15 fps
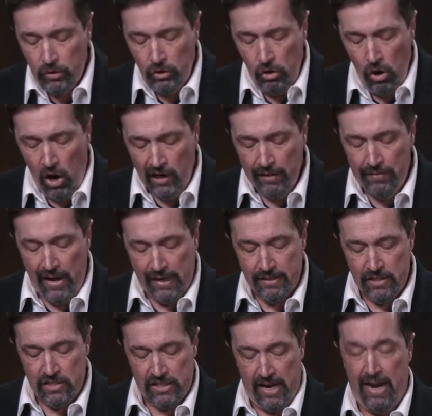all of that
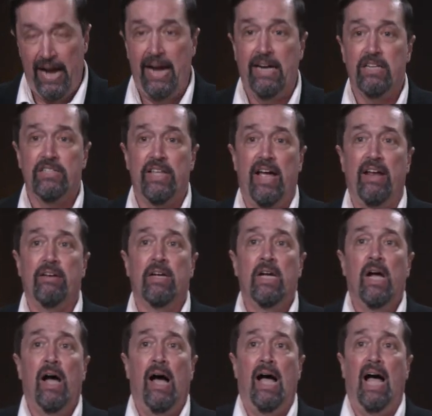to say is that
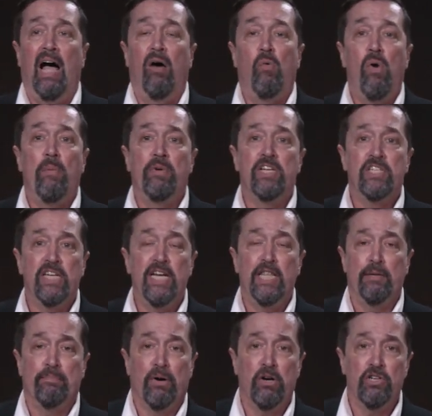uh, when we see
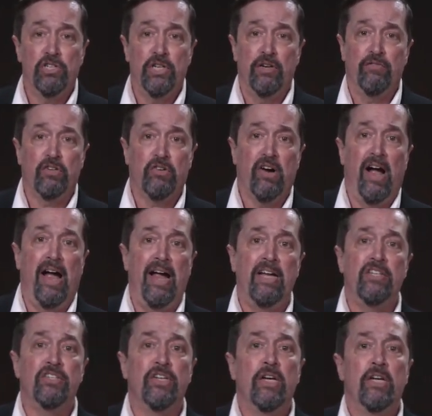the person of
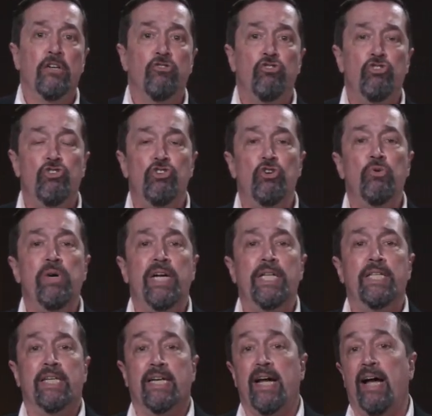Christ doing
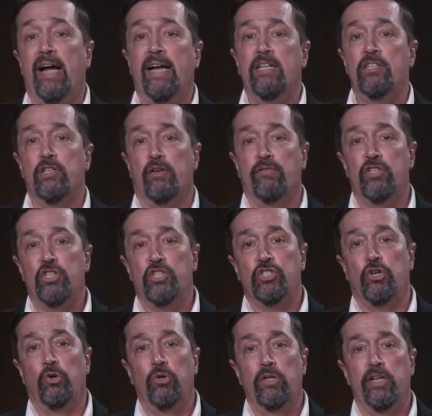the kinds of
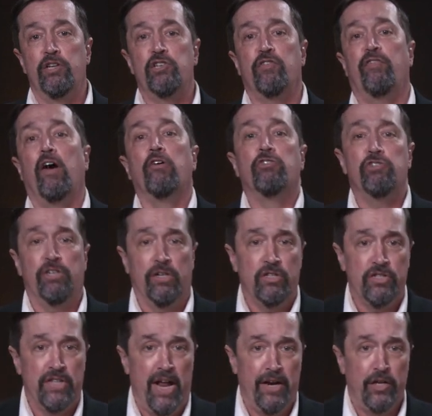soulish
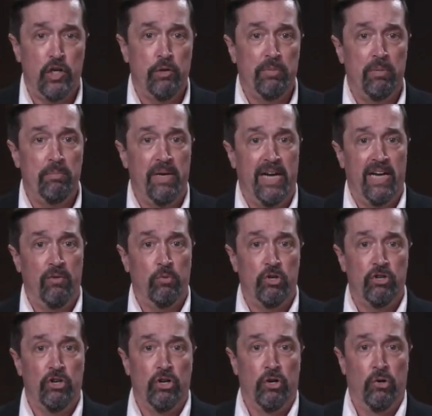functions that a human being
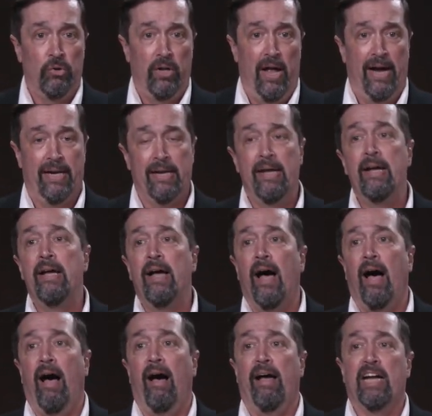would do, like
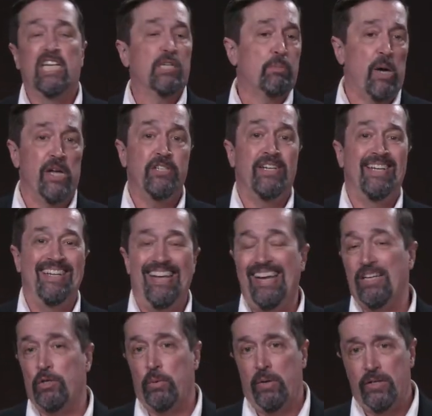uh, expressing
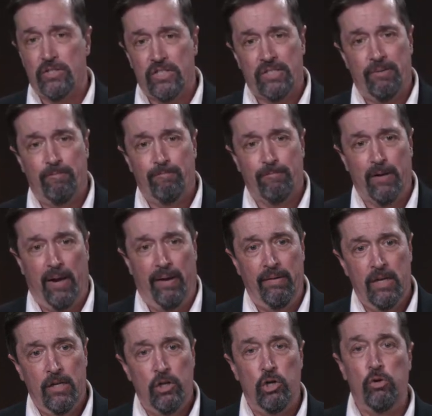ignorance, okay,
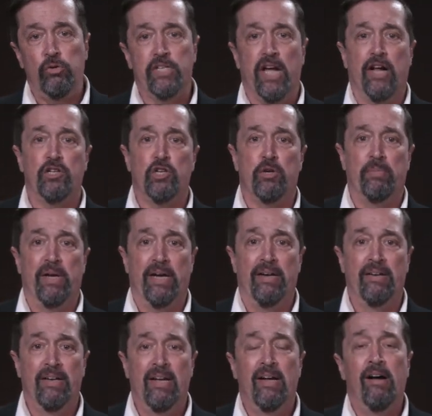who touched me?
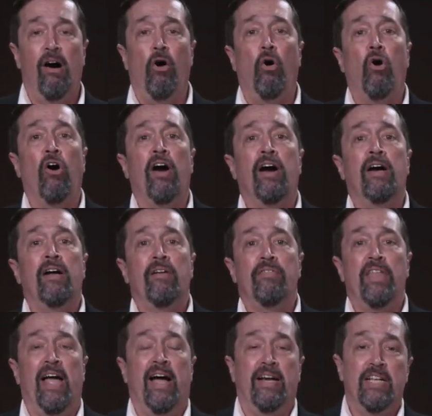Or
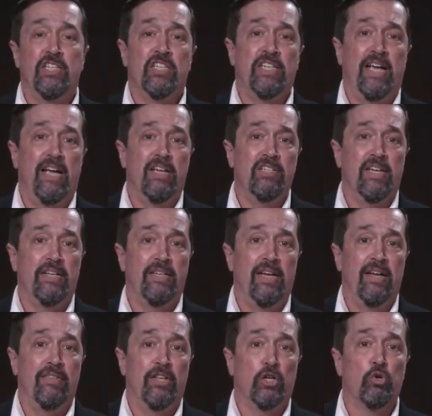that it says in,
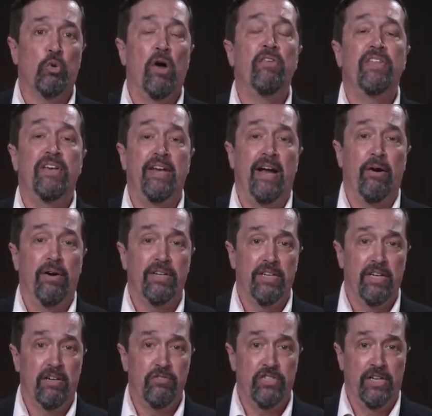in the growth
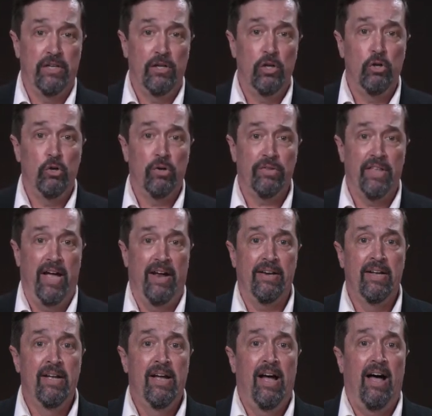narratives in Luke
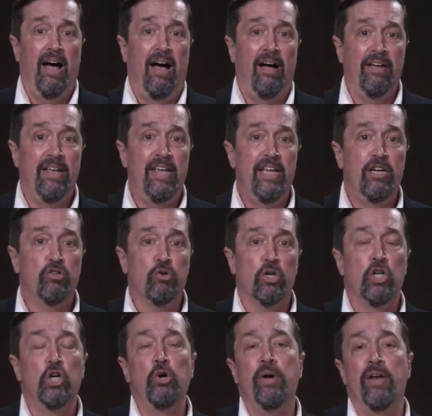that uh, he
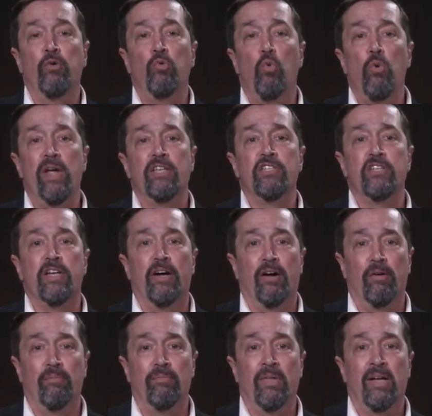grew in
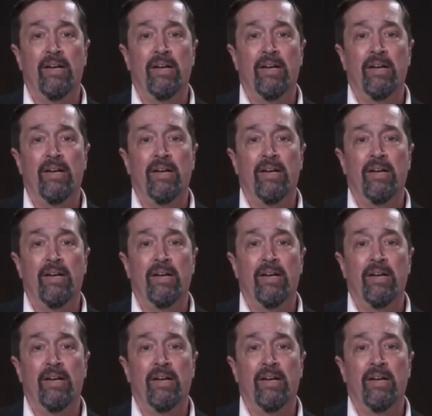wisdom